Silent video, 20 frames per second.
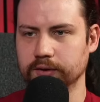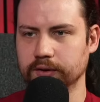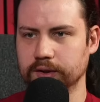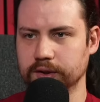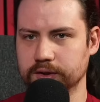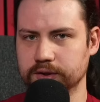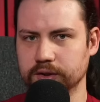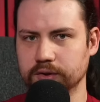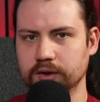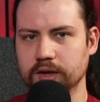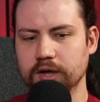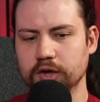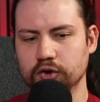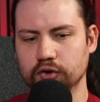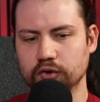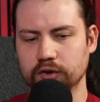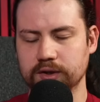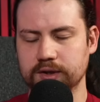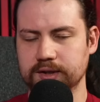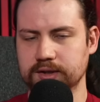Okay, so you
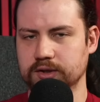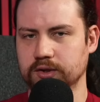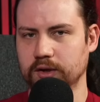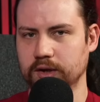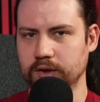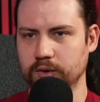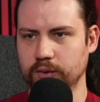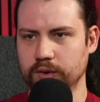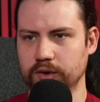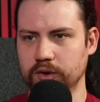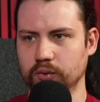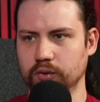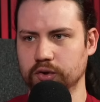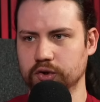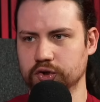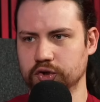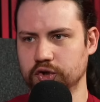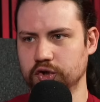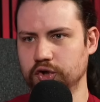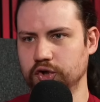got to decide whether you want to
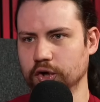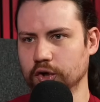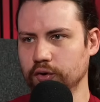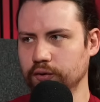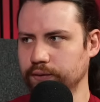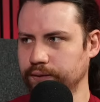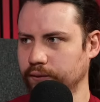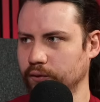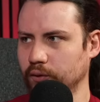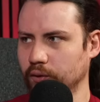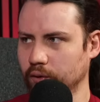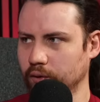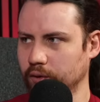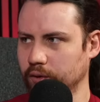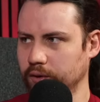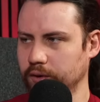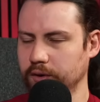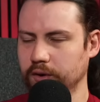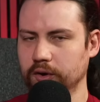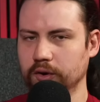just go for
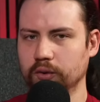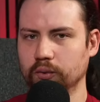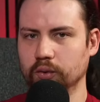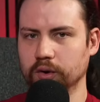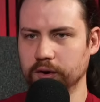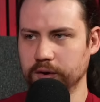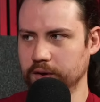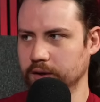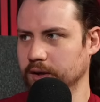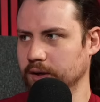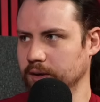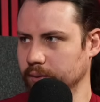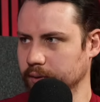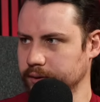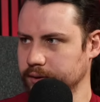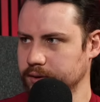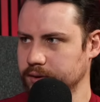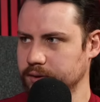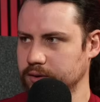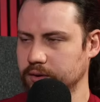one of the early
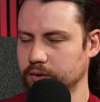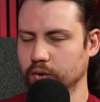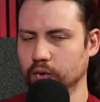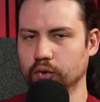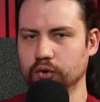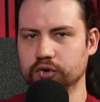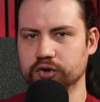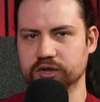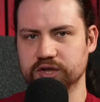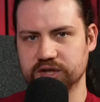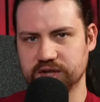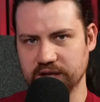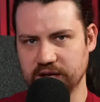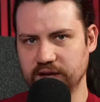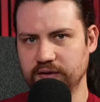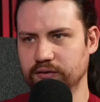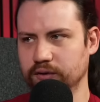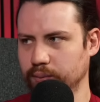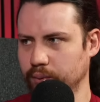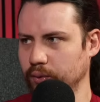ones or just
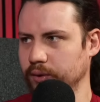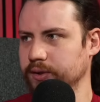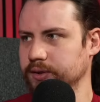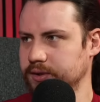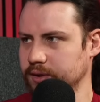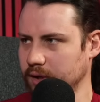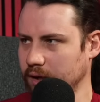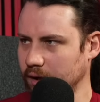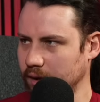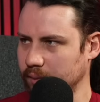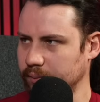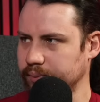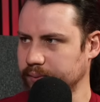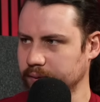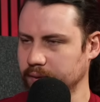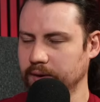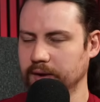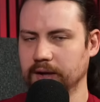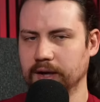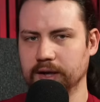save the points up
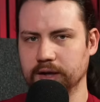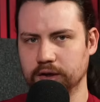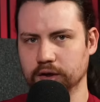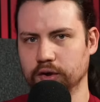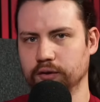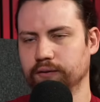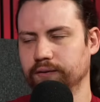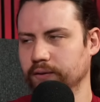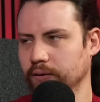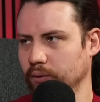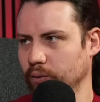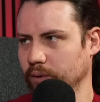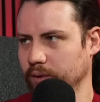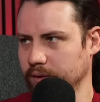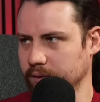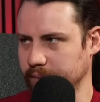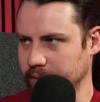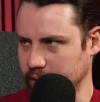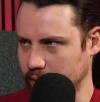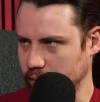and go for one of the
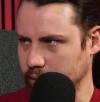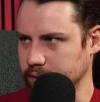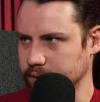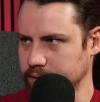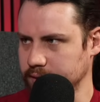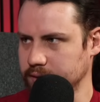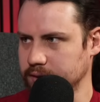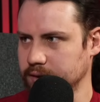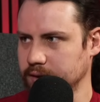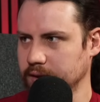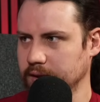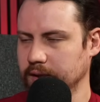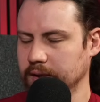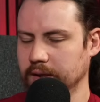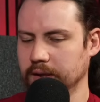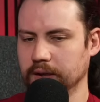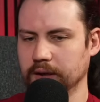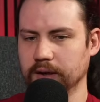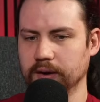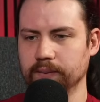big ones.
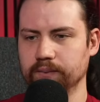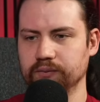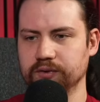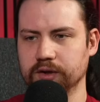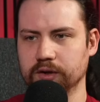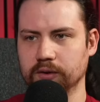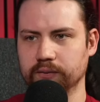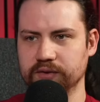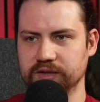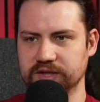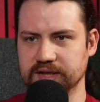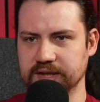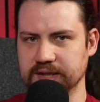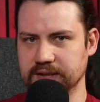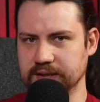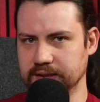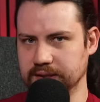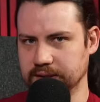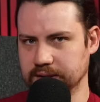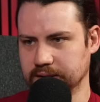And
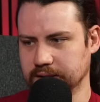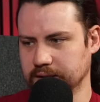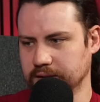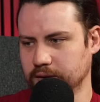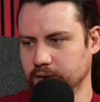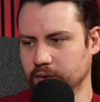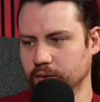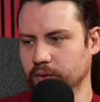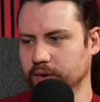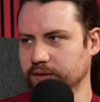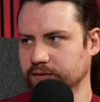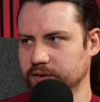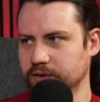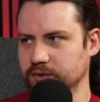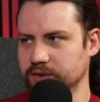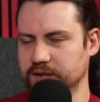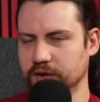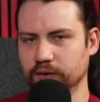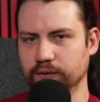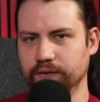obviously, all you have to do is
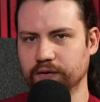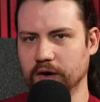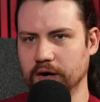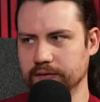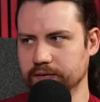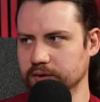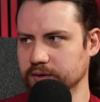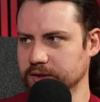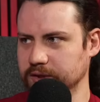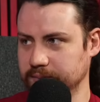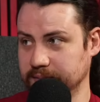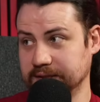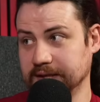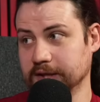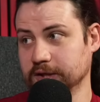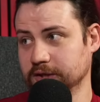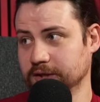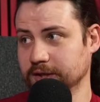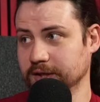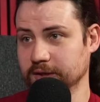kill 5 units
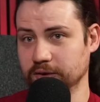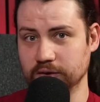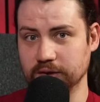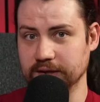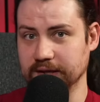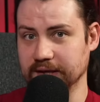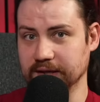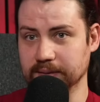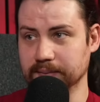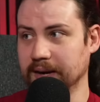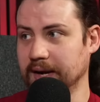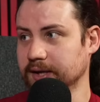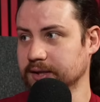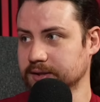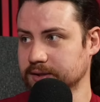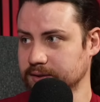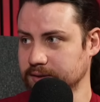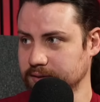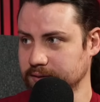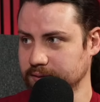potentially, and you can get the
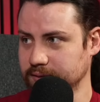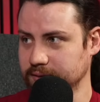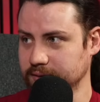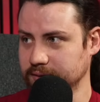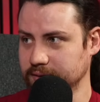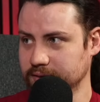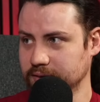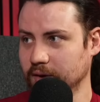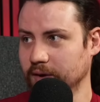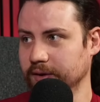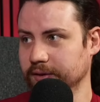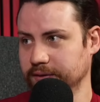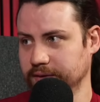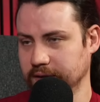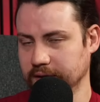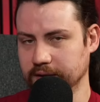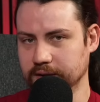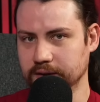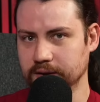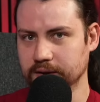max tithe
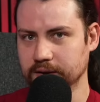thing.